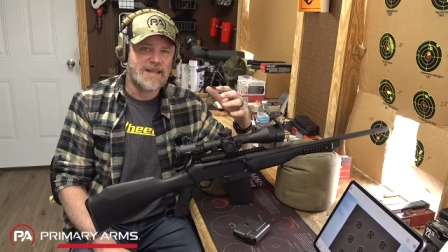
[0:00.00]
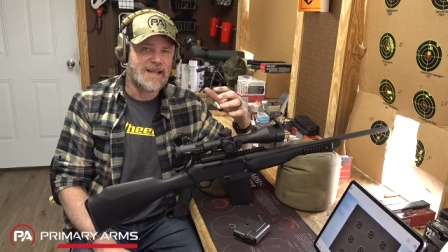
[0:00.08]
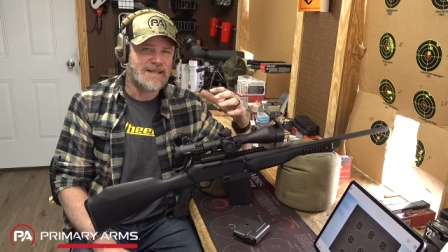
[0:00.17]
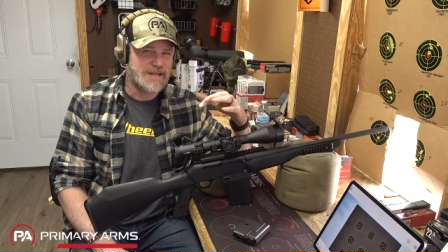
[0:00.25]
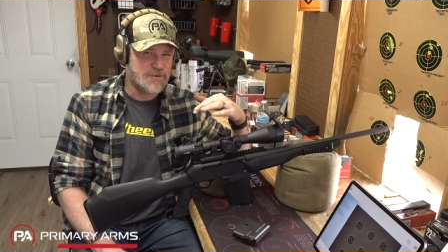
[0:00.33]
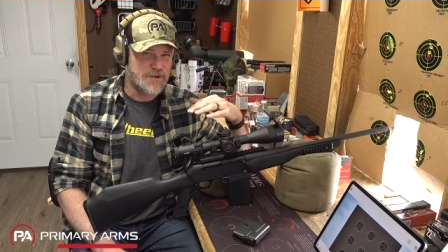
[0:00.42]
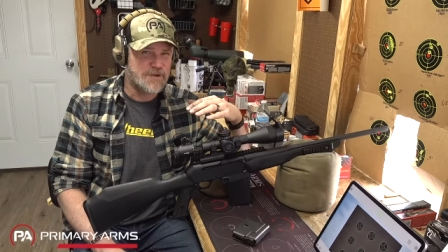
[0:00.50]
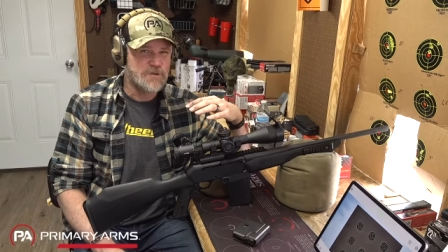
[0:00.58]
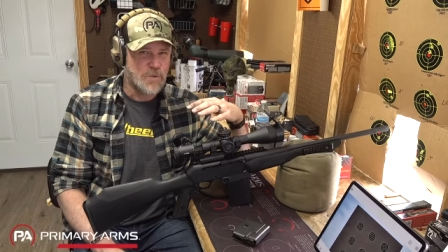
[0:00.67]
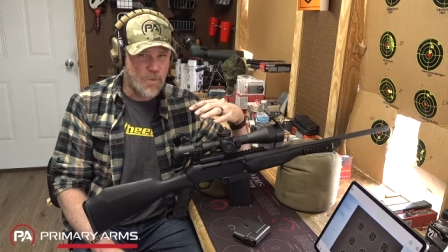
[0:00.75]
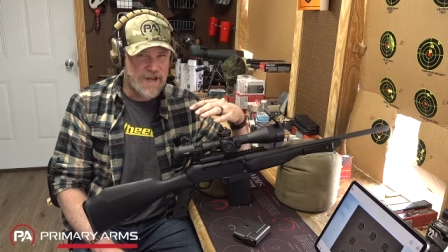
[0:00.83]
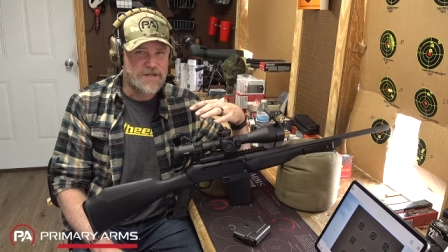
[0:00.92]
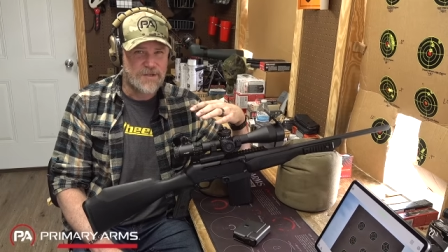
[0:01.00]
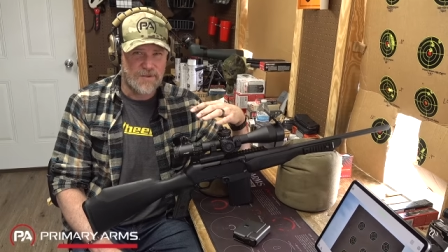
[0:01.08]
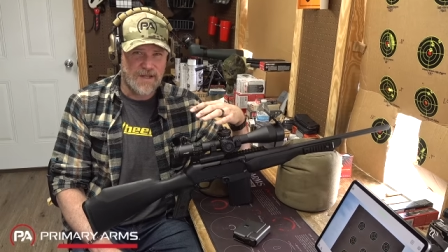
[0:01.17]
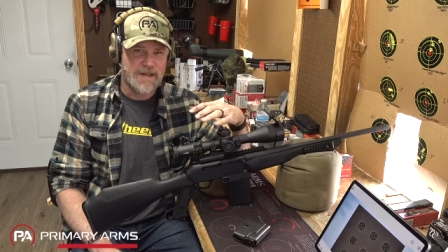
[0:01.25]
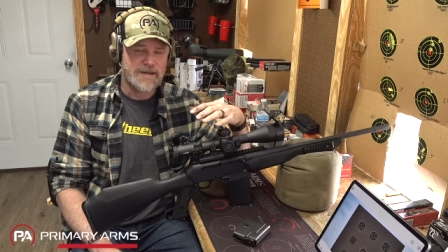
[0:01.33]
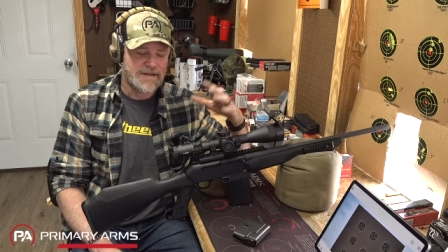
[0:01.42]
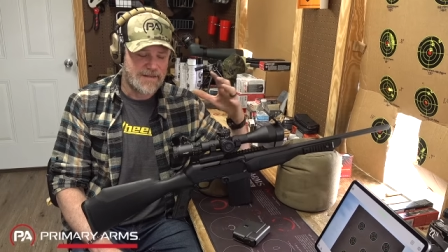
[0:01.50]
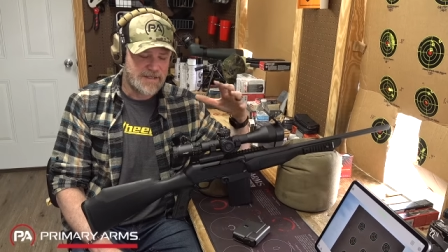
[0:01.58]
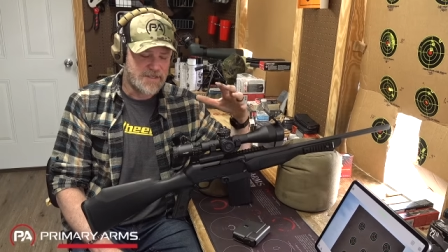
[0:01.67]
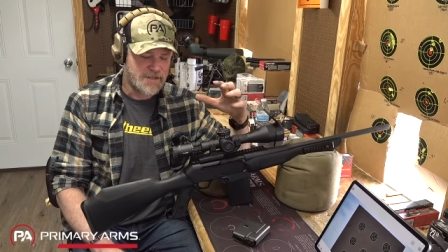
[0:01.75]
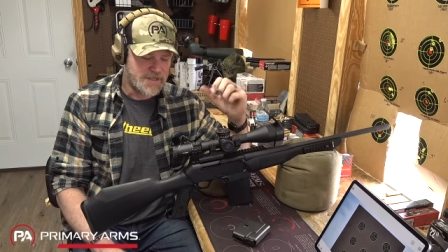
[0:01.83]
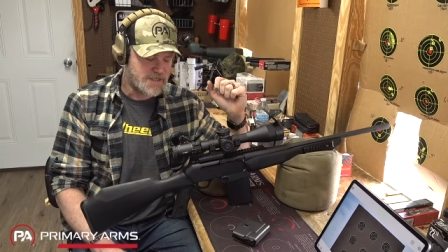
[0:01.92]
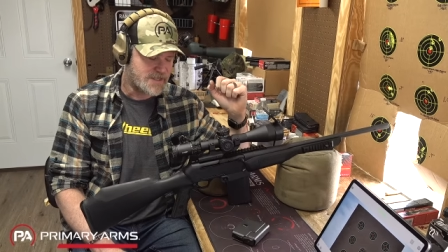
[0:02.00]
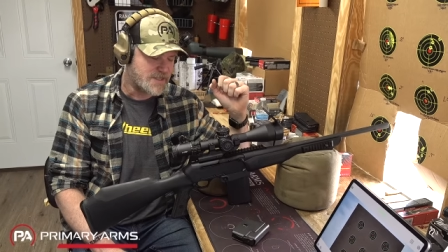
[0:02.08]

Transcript: that, that trigger's way too light, at least on this